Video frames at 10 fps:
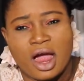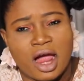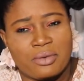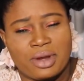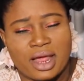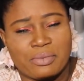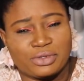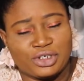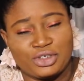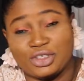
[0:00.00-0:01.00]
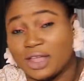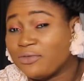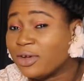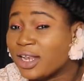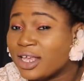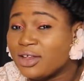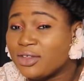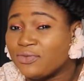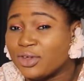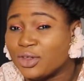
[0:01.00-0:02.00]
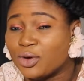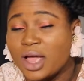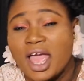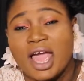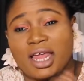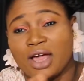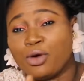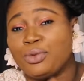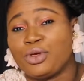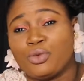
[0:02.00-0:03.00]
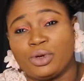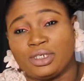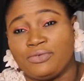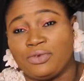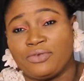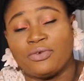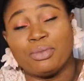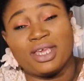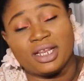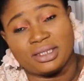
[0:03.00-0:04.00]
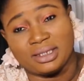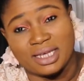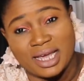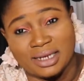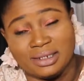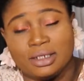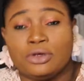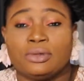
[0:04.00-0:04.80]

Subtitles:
I really appreciate you guys for clicking on this video, and I hope you're gonna watch this video from beginning to the end.